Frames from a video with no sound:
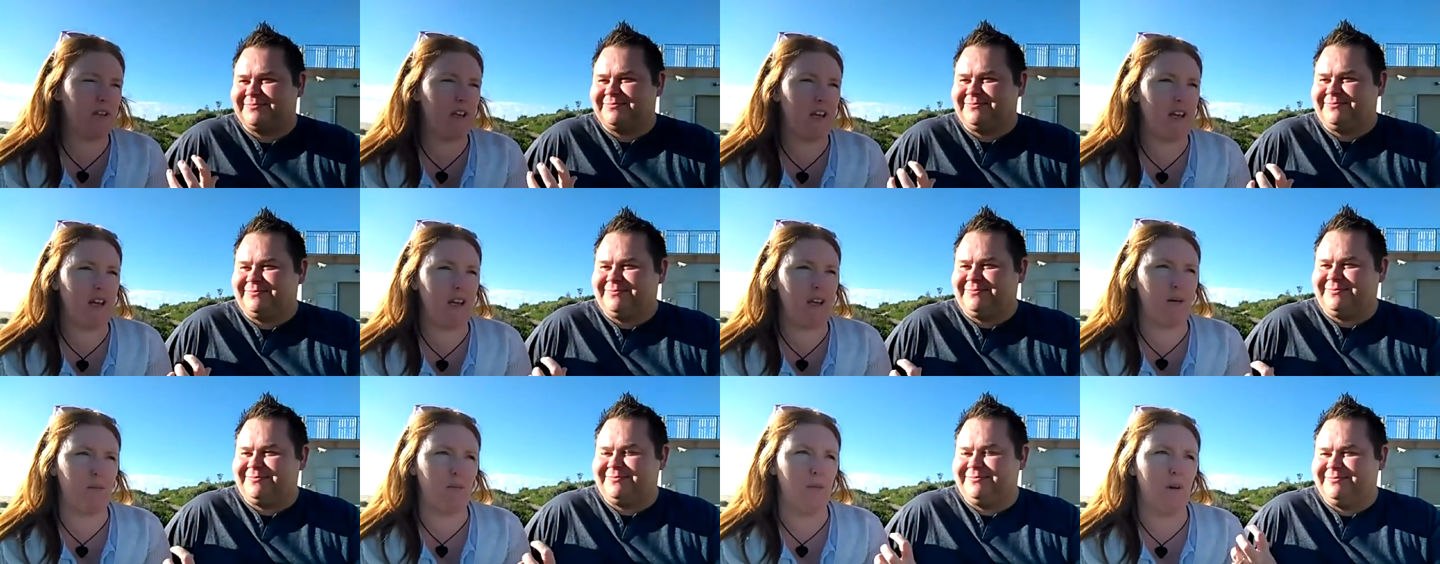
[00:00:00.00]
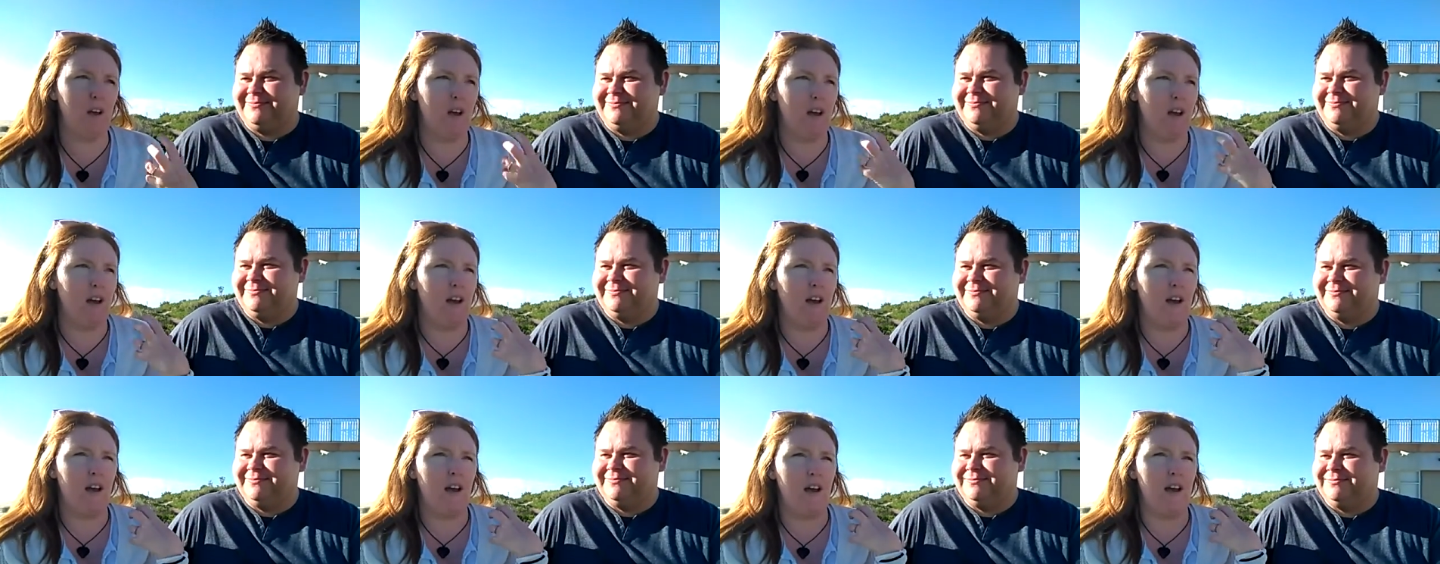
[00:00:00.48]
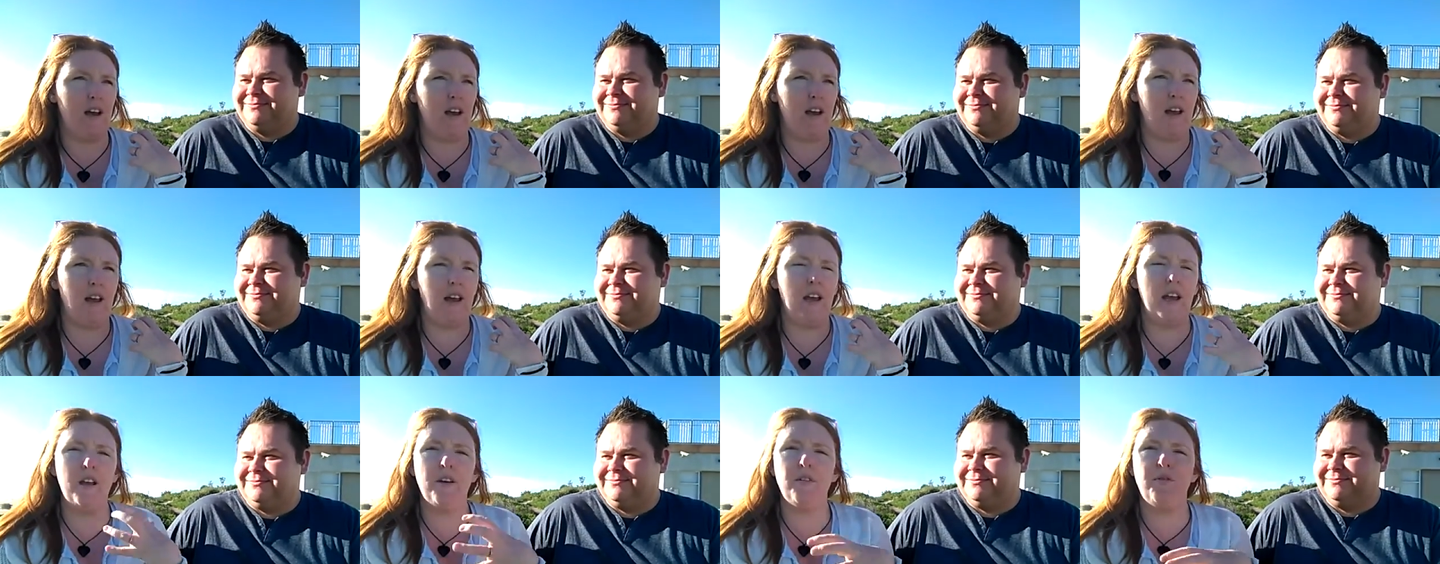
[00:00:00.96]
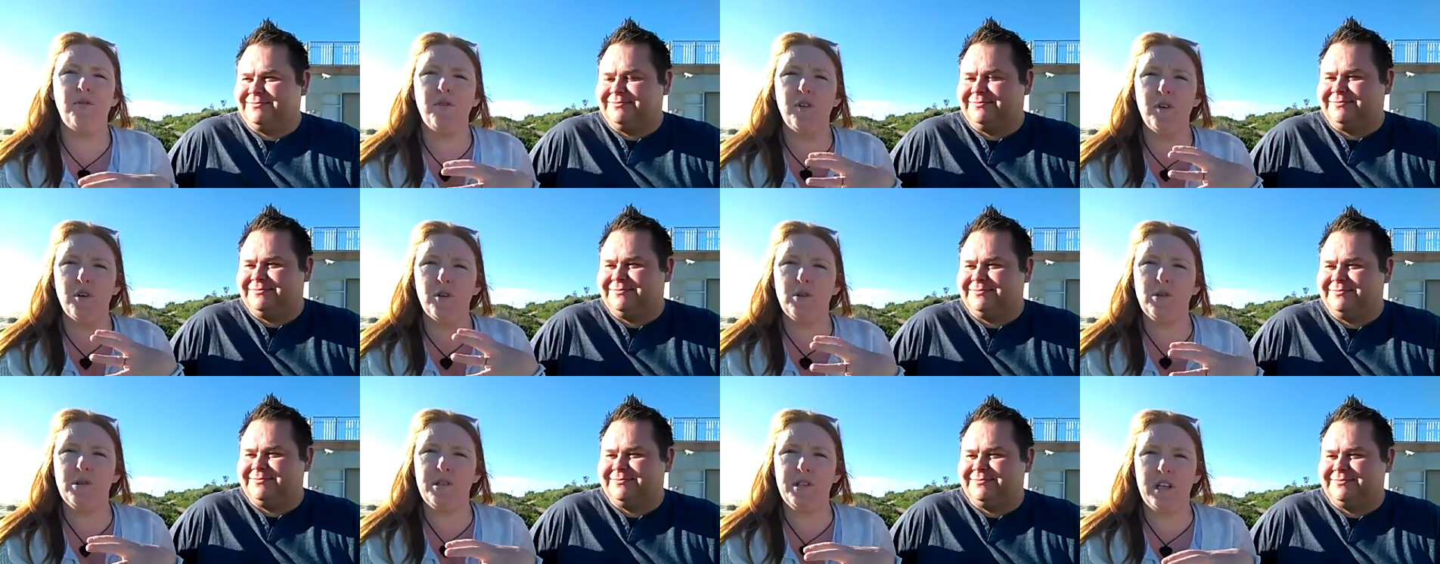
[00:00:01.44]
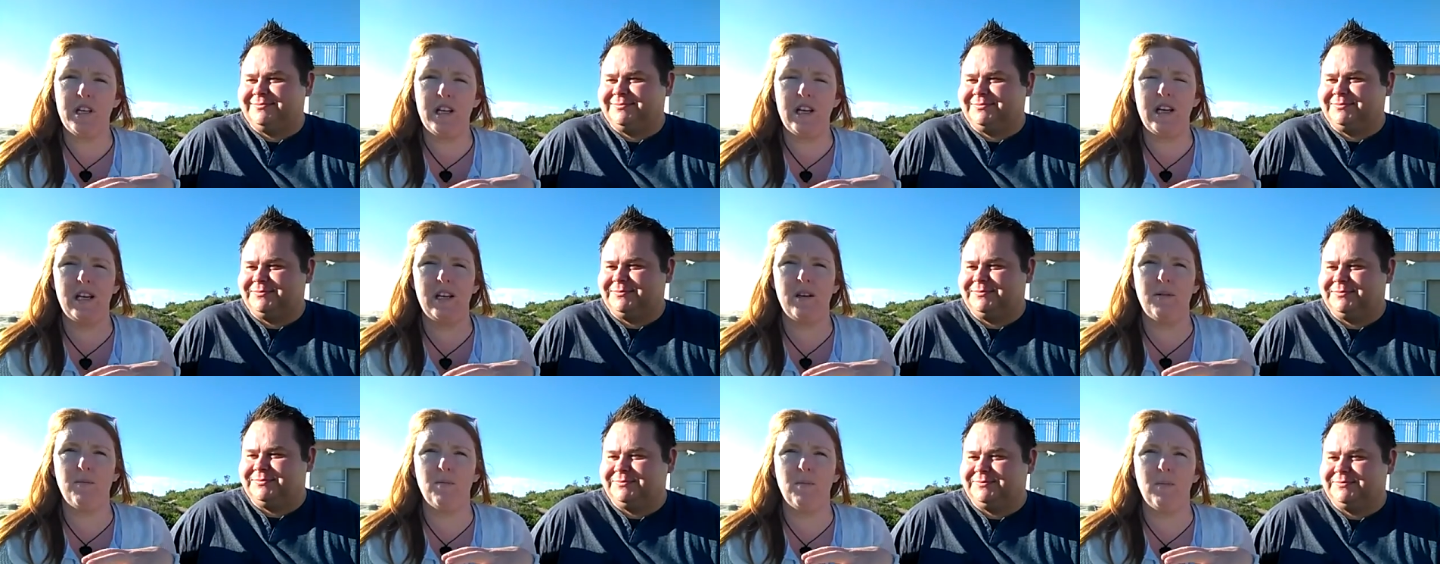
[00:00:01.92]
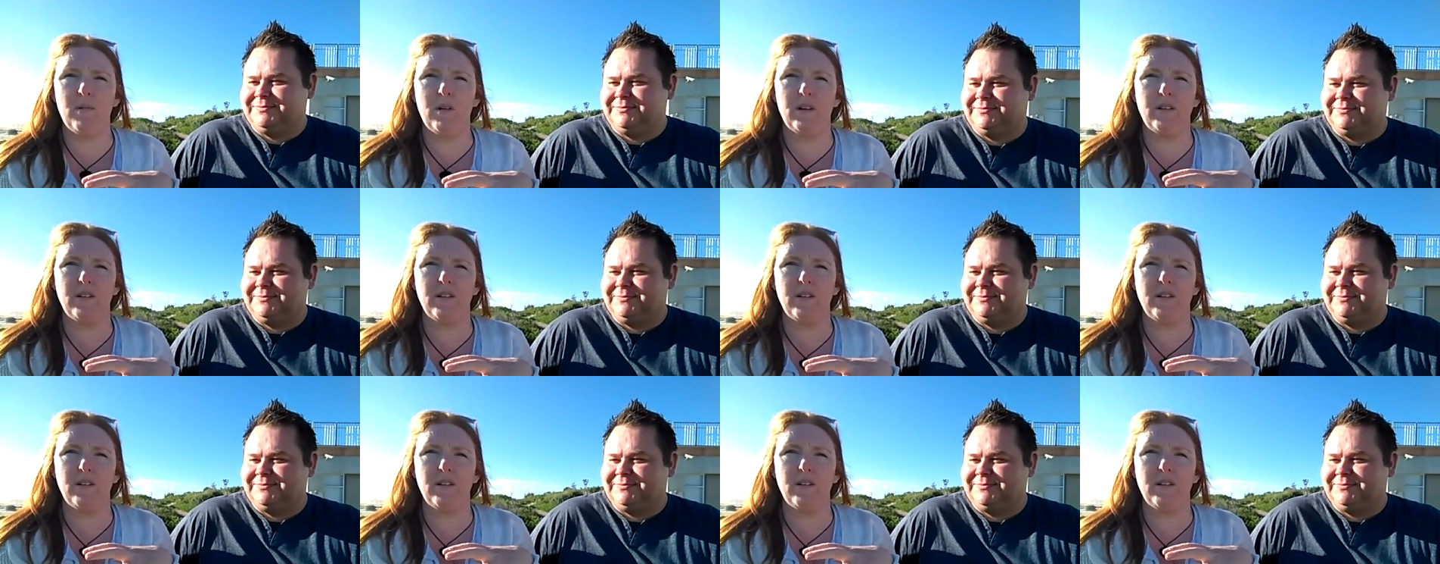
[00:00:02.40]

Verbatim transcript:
Speaker 1: team. If your team...